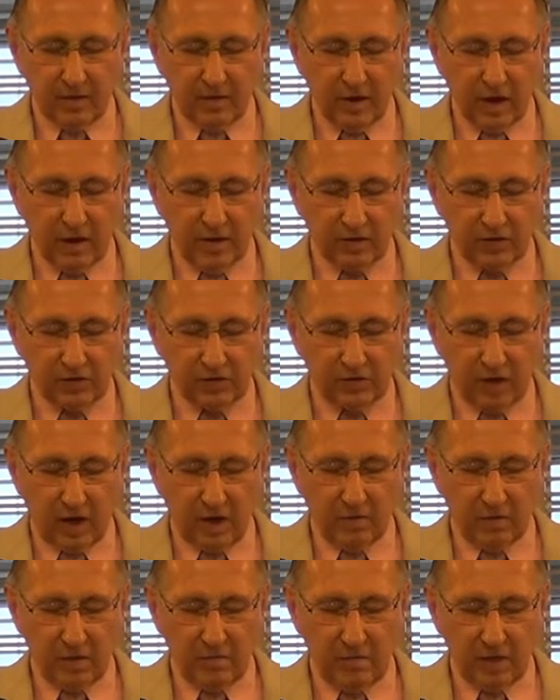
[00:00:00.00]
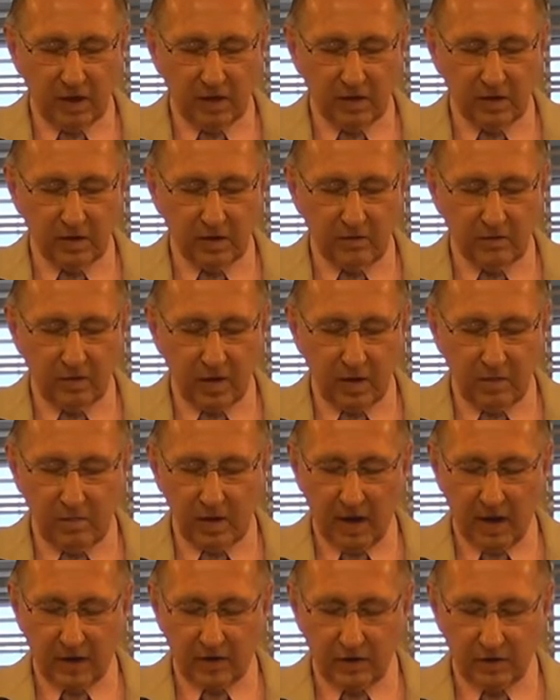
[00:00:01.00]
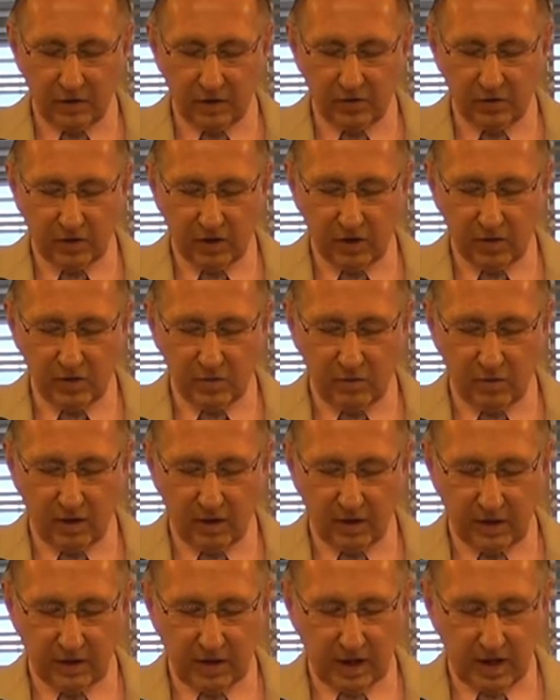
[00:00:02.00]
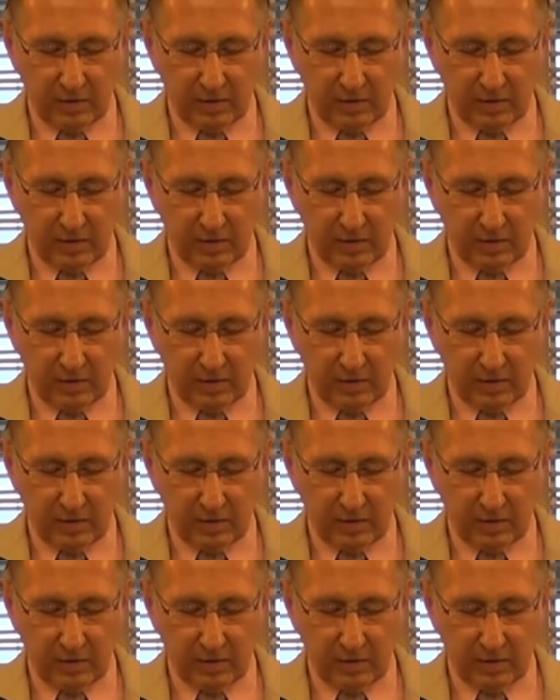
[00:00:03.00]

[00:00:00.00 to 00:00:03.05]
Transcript: Don and Scott remained in the very back of the station wagon.